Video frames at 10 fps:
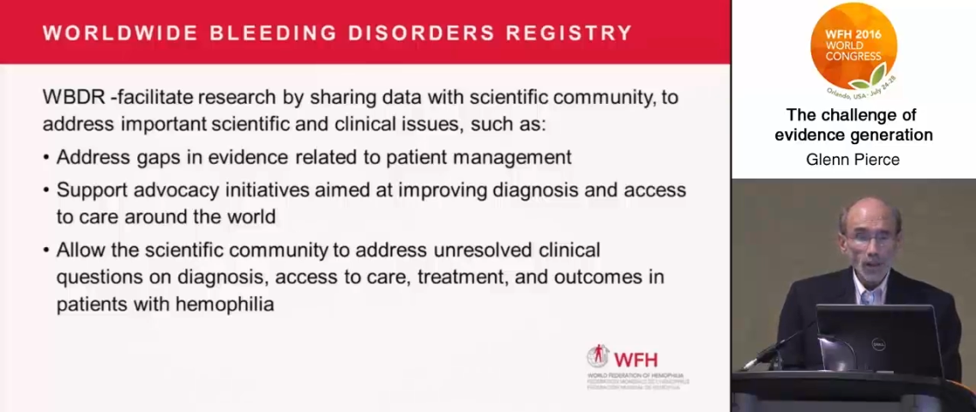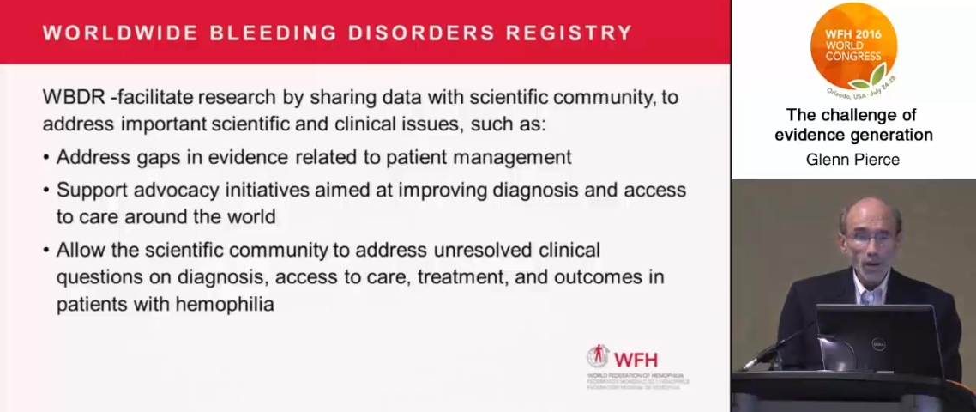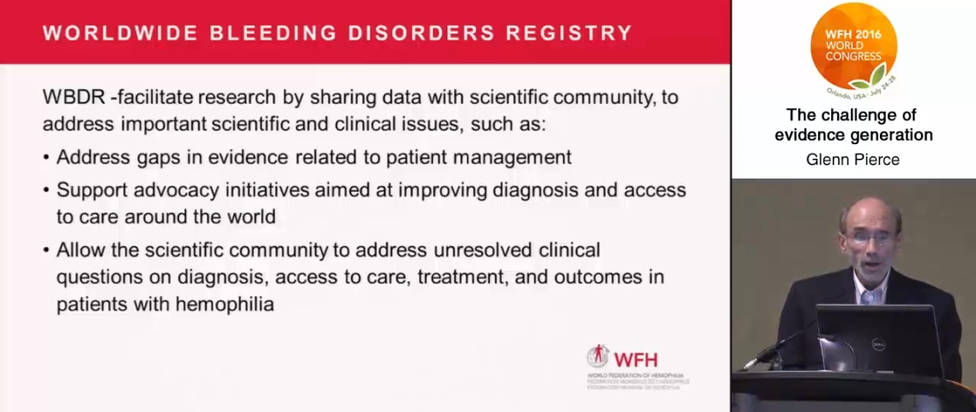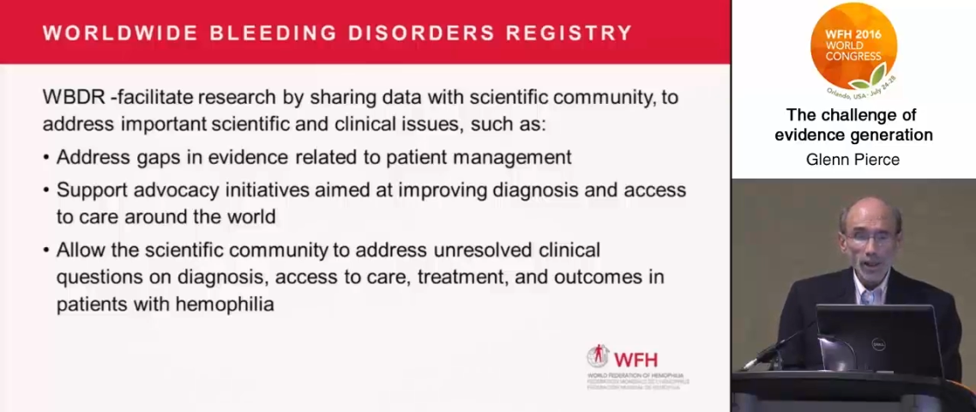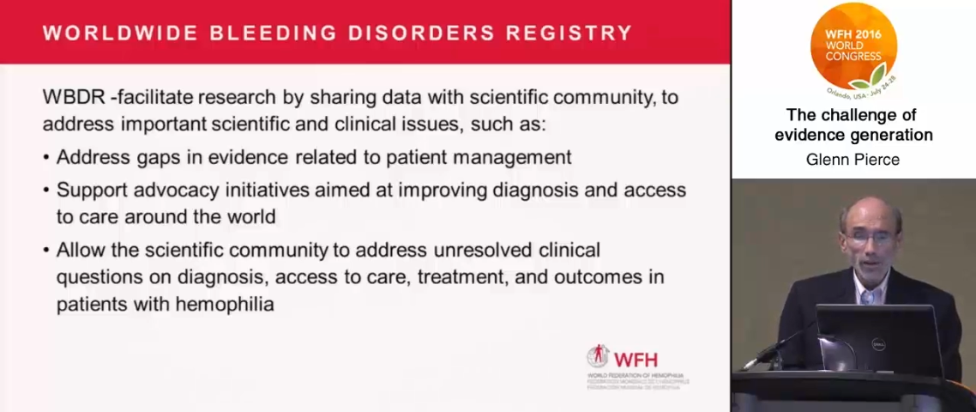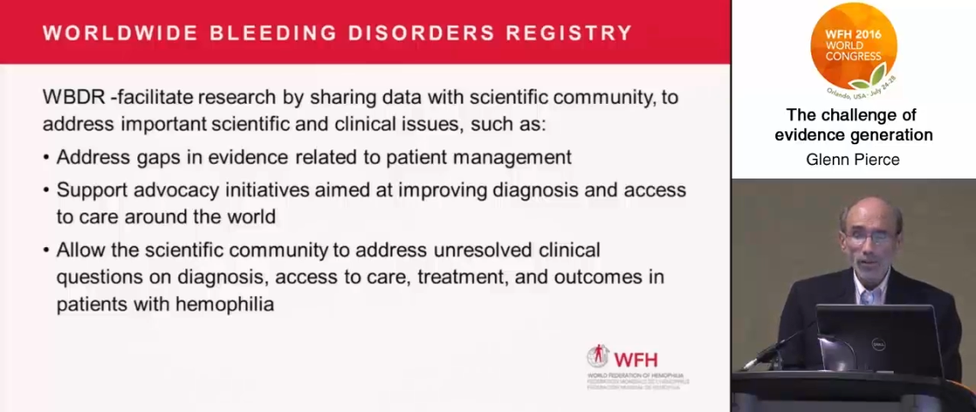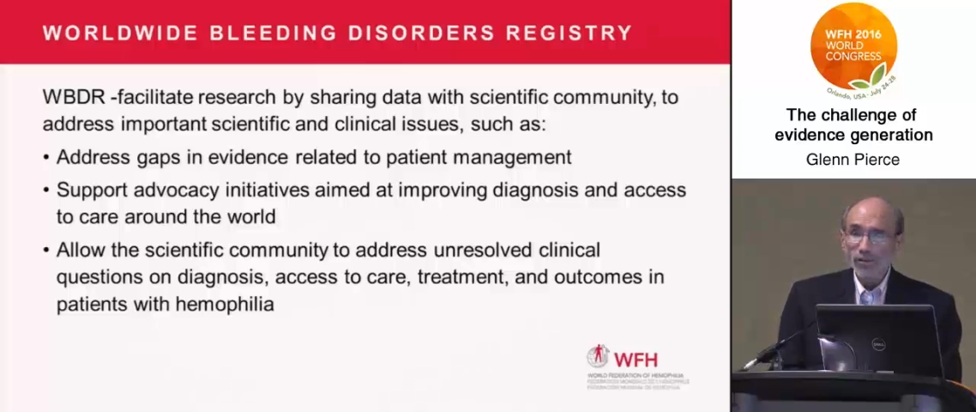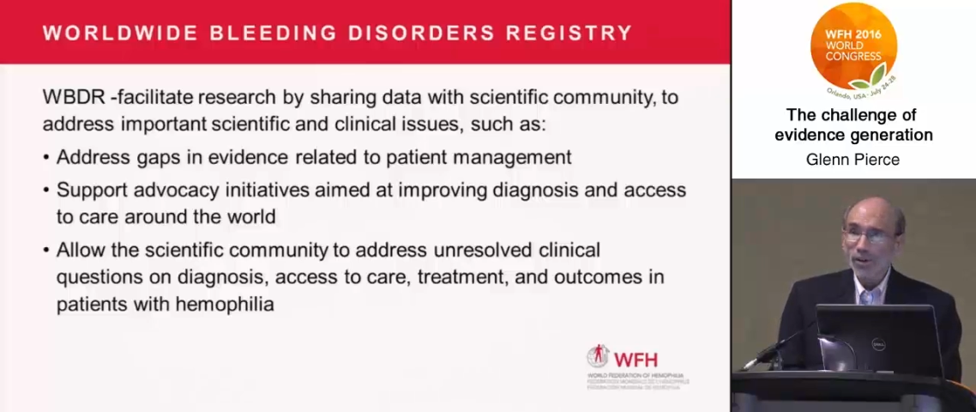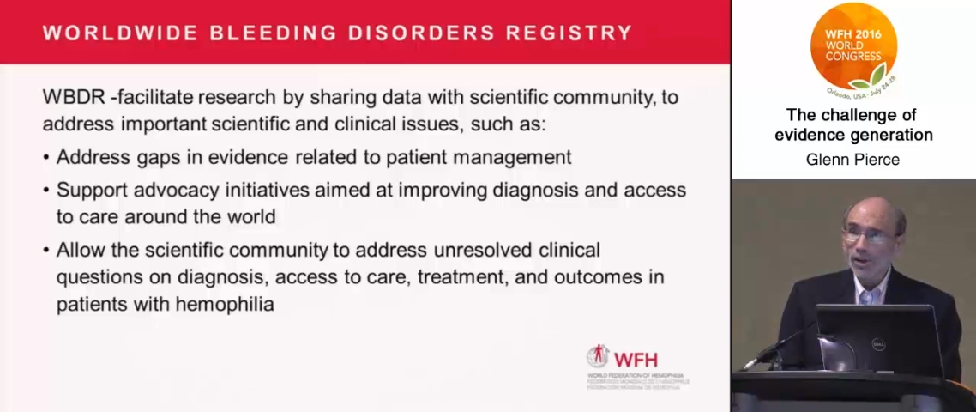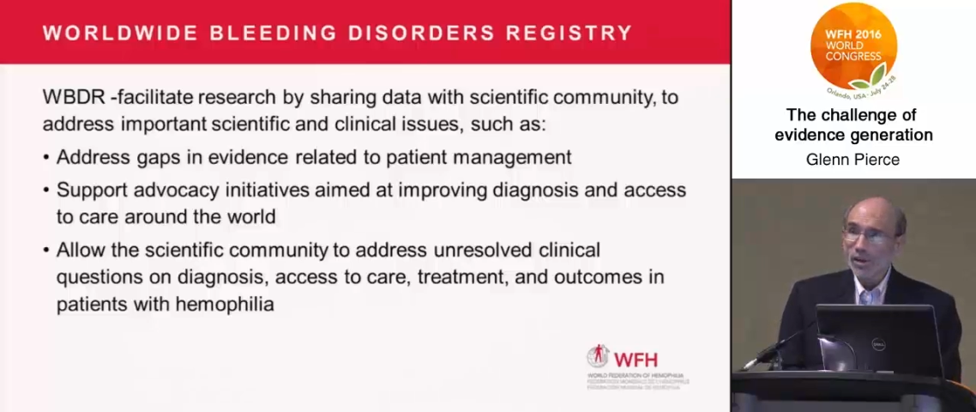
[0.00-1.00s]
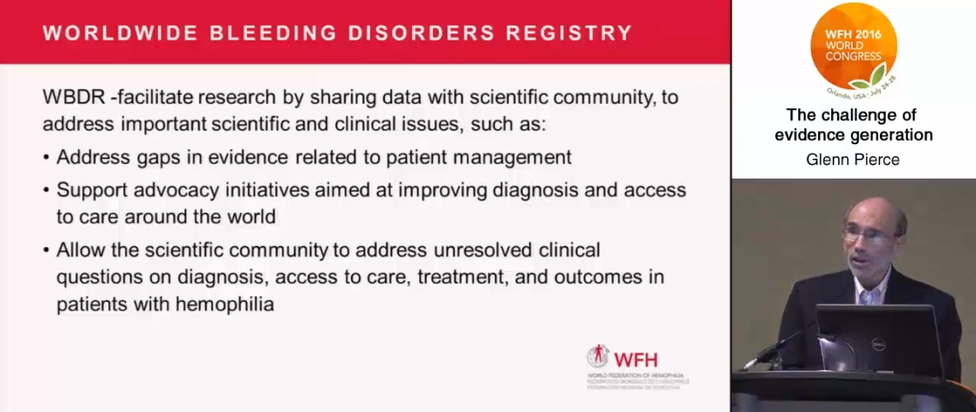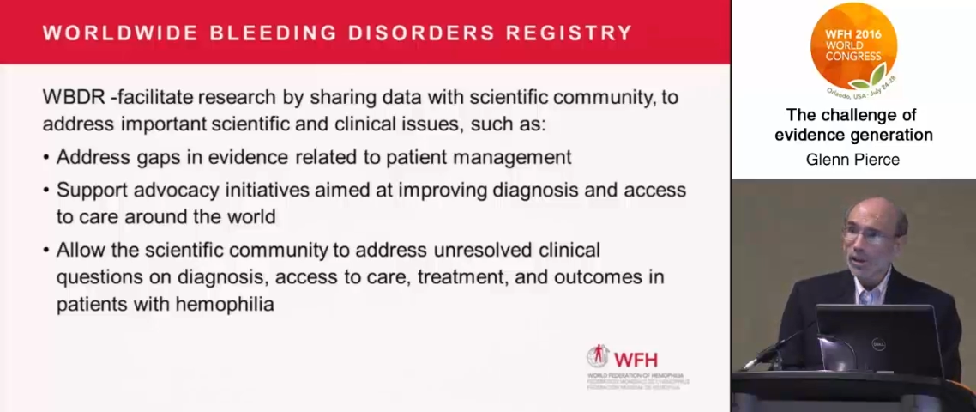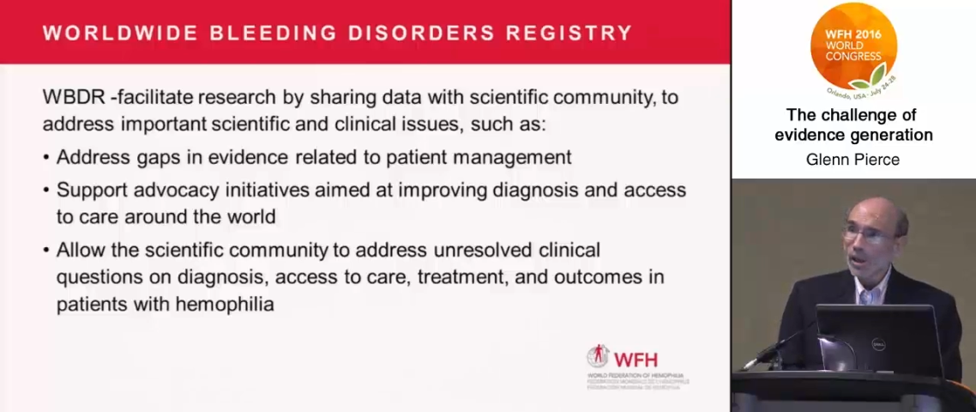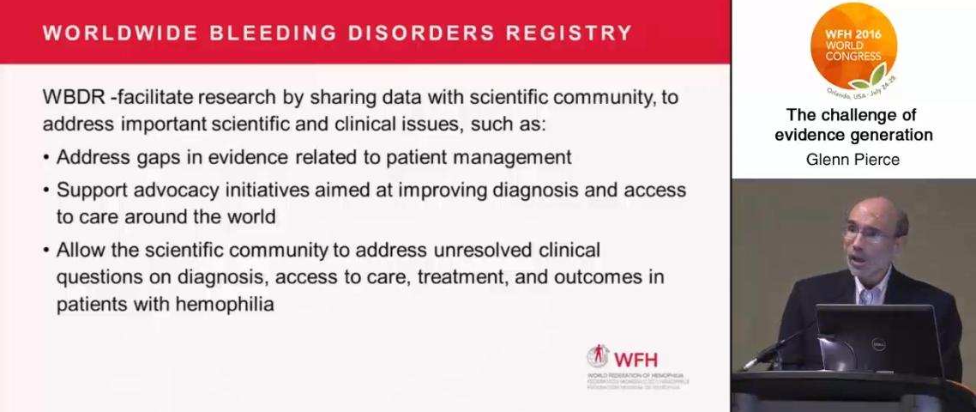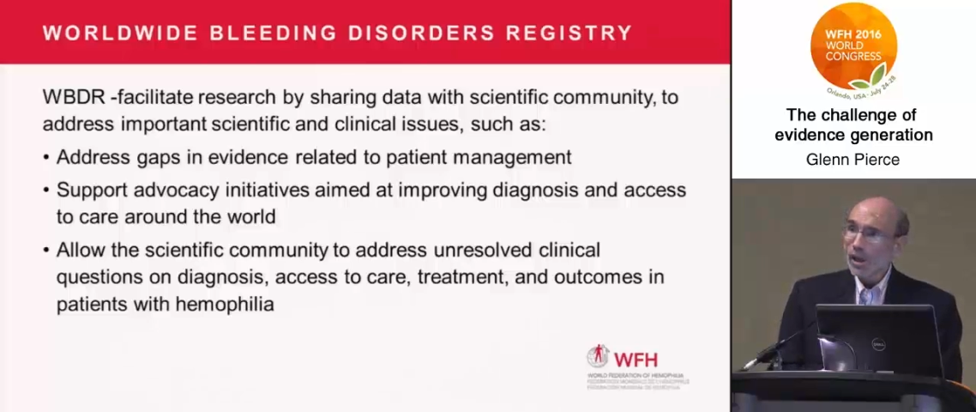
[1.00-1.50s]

And then finally,